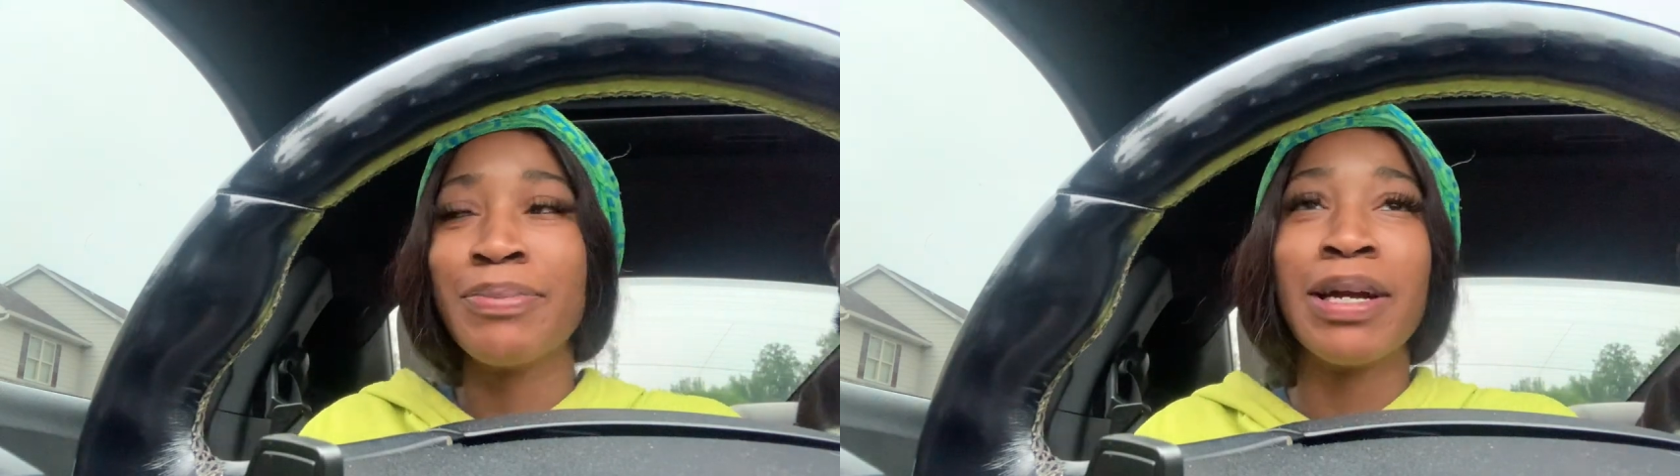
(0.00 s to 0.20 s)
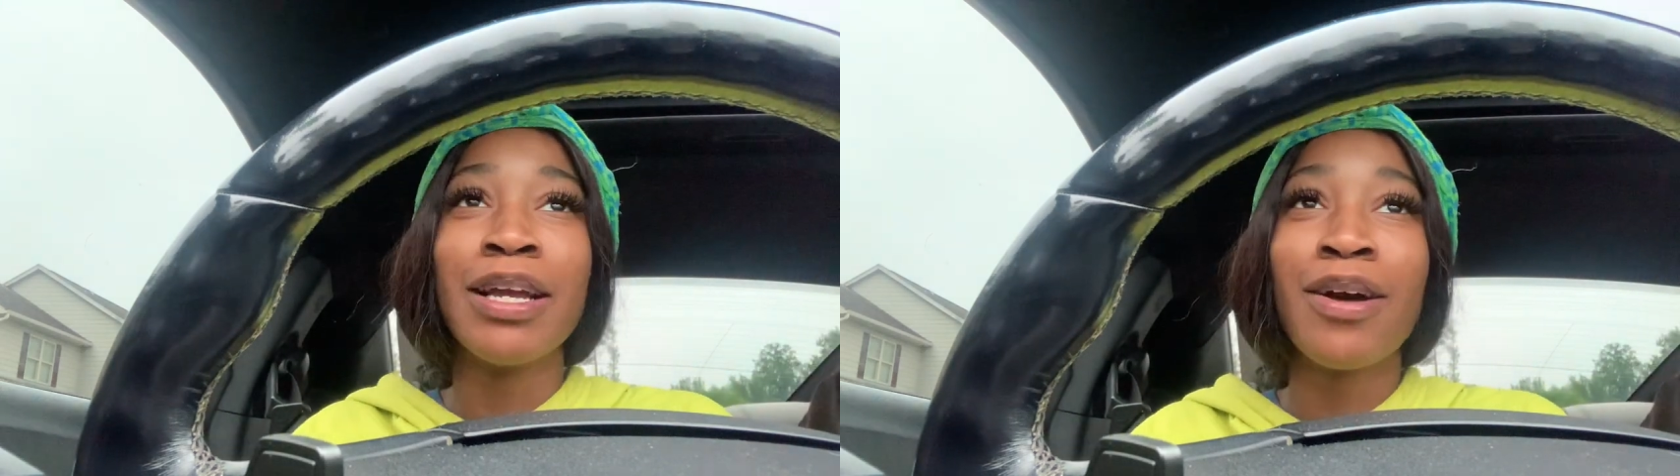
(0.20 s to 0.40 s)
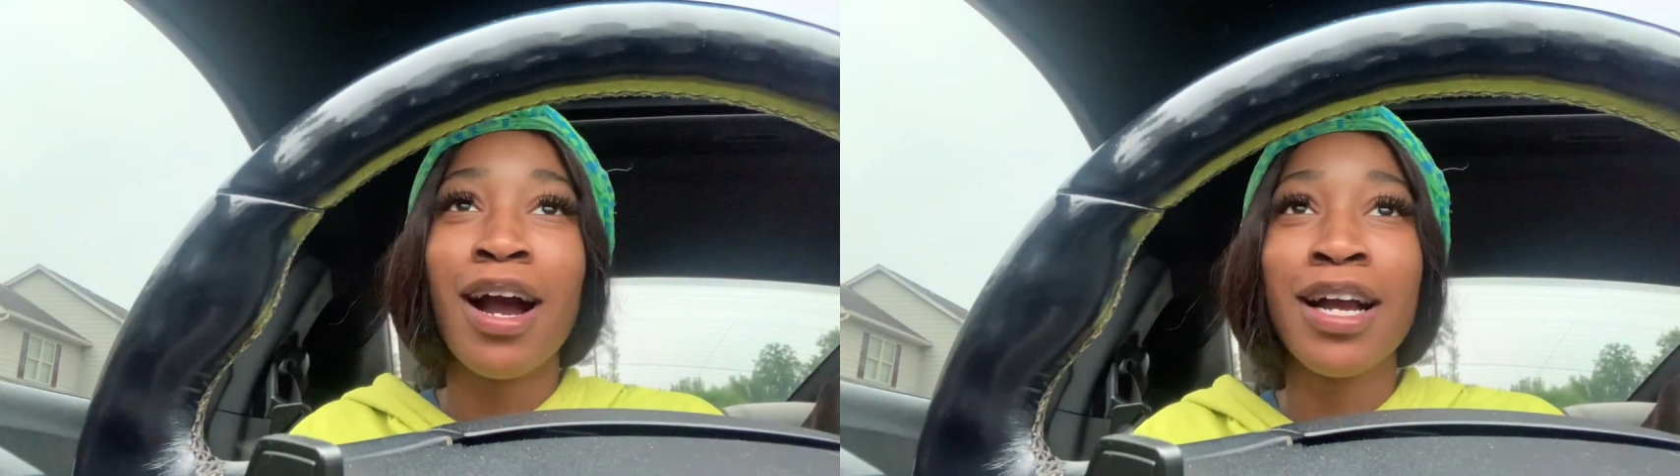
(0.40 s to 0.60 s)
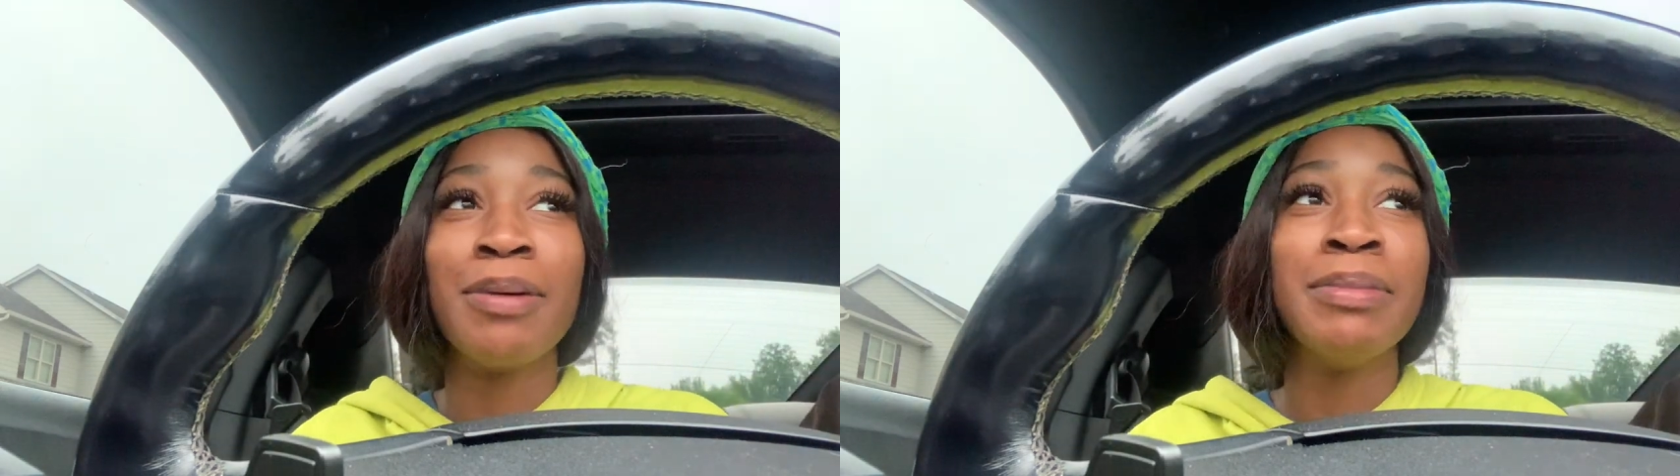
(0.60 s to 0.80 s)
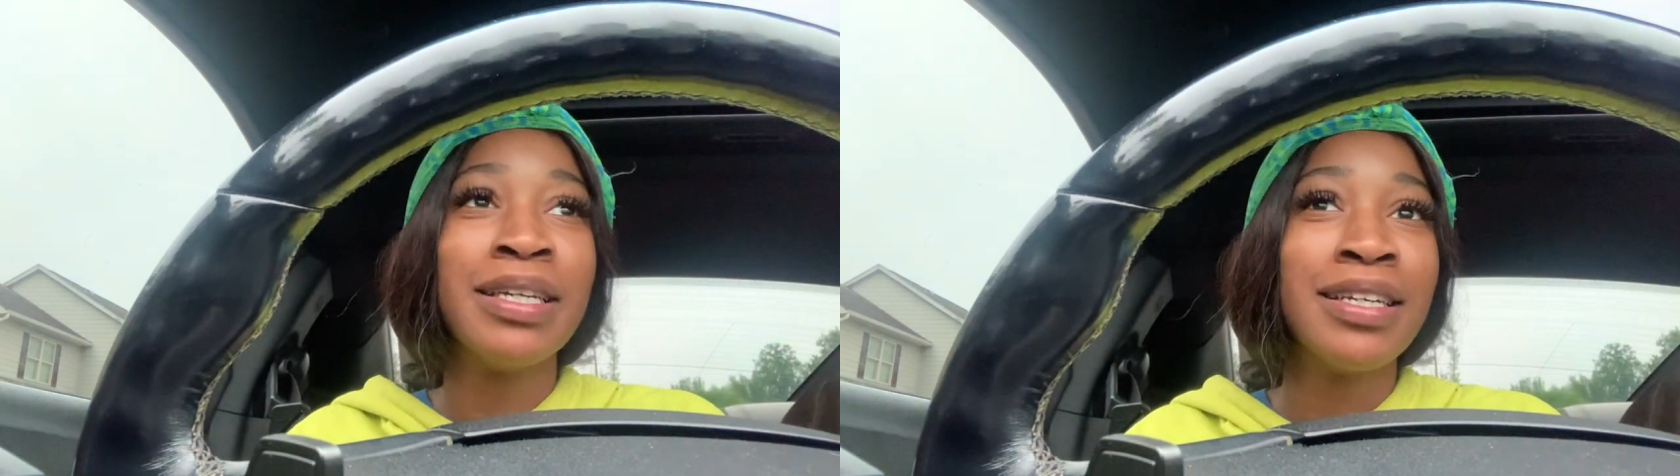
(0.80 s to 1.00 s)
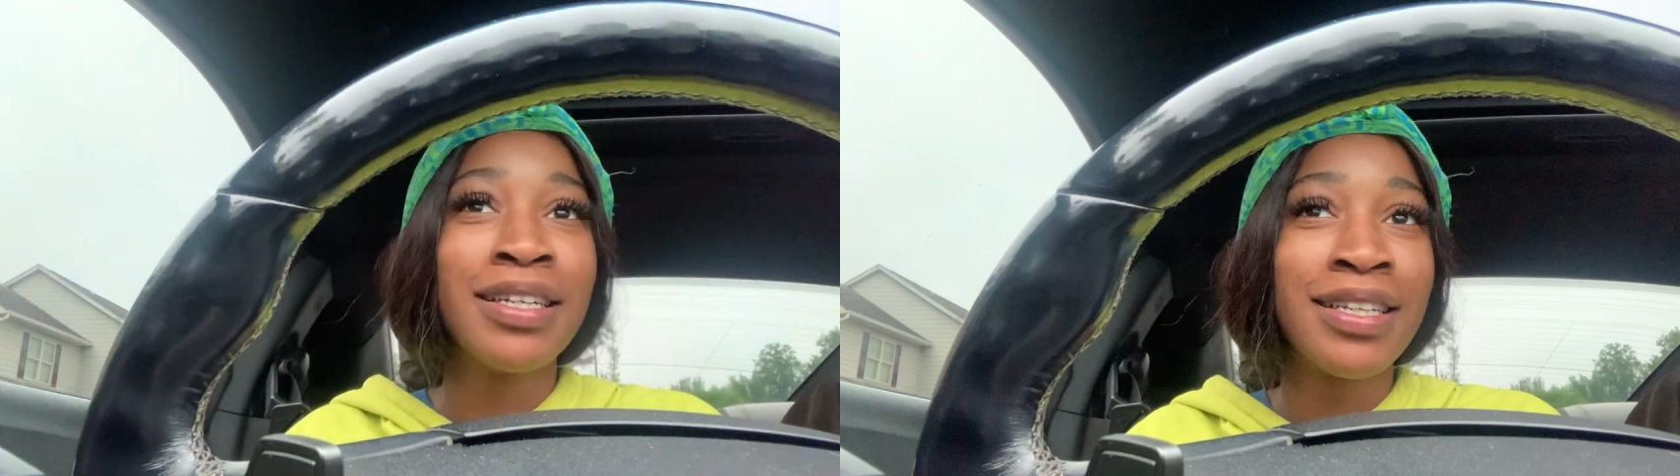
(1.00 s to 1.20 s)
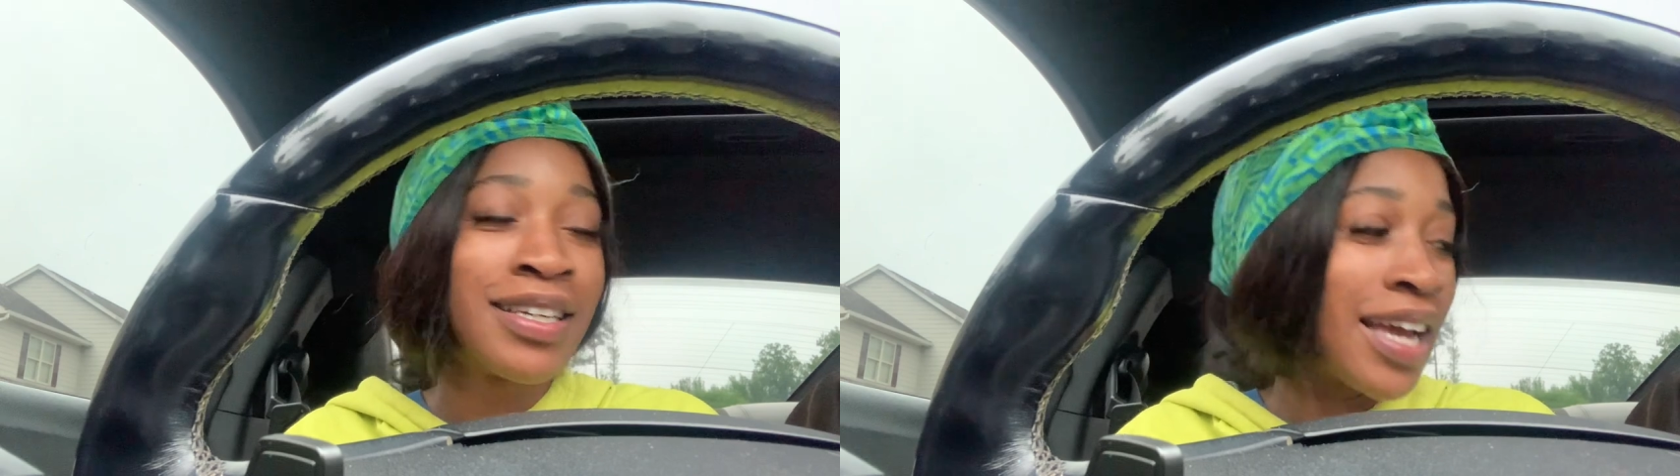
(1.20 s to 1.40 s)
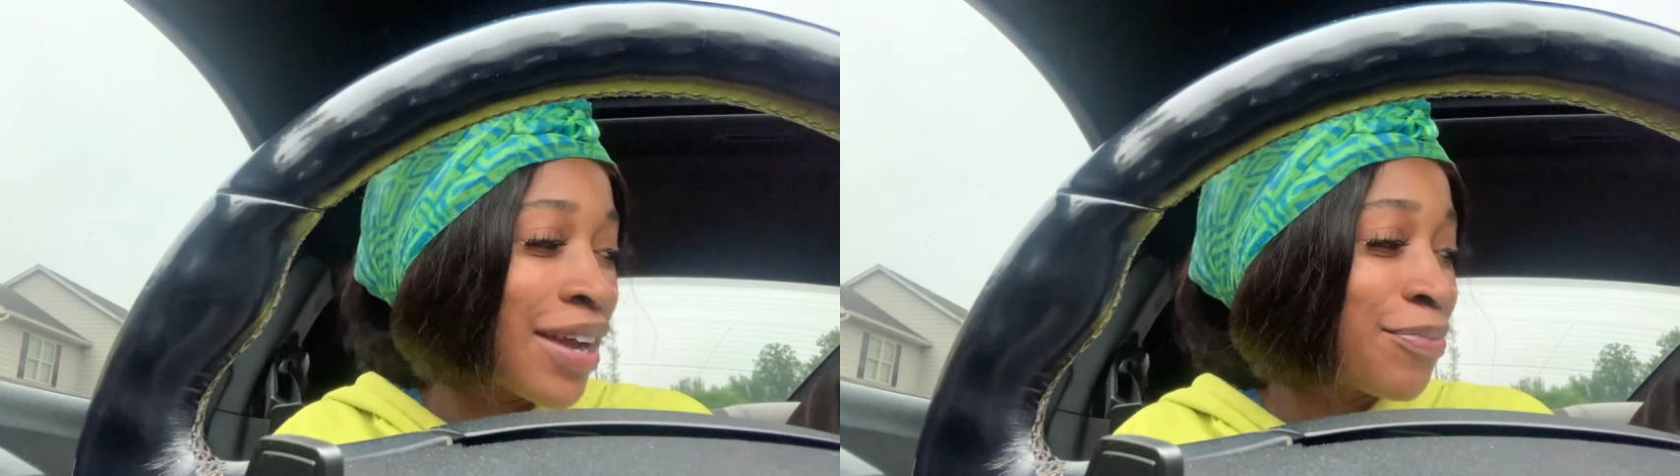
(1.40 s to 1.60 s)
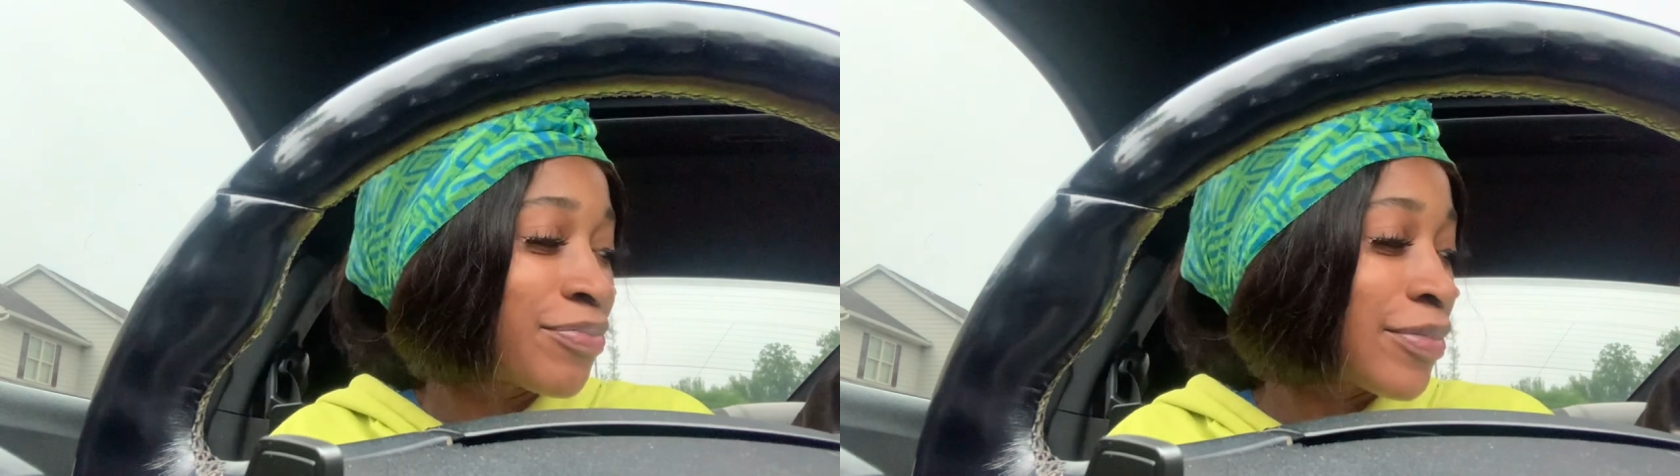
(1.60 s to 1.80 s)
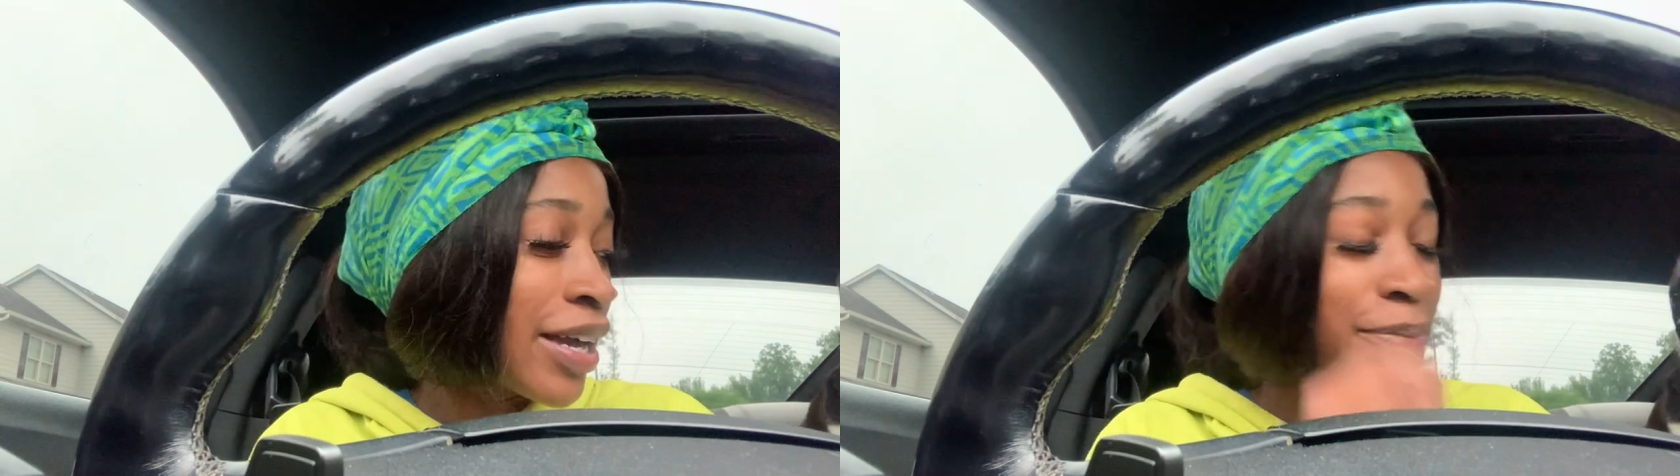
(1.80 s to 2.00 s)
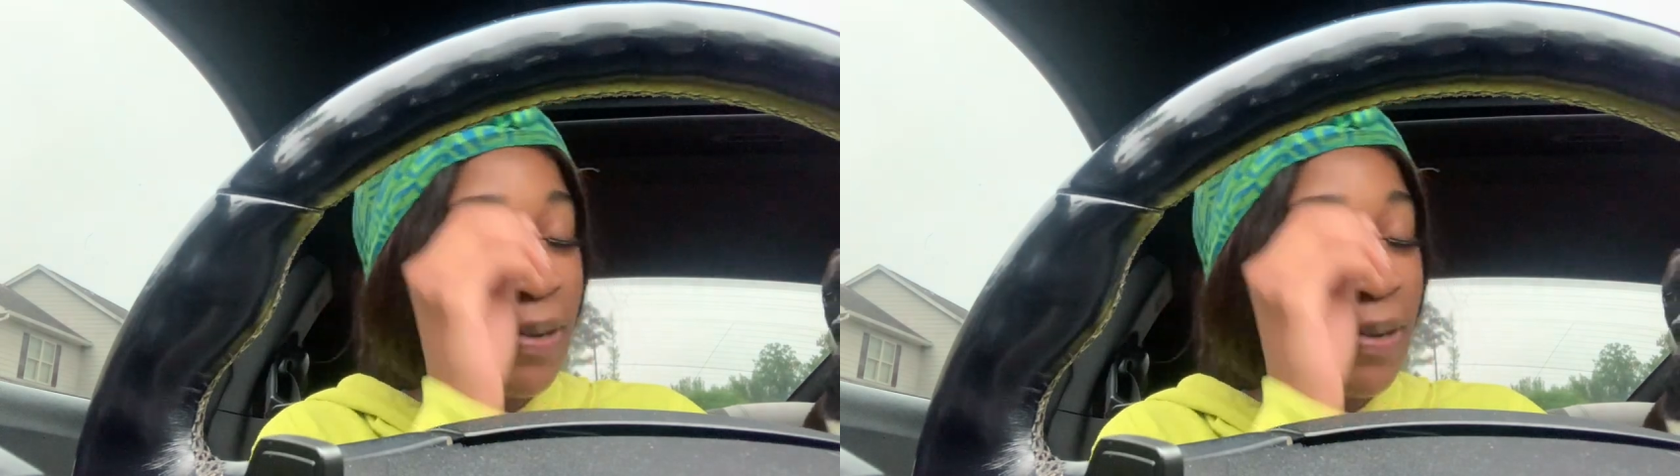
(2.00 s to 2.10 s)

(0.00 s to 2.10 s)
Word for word: bro your car gonna be uh, uh, uh,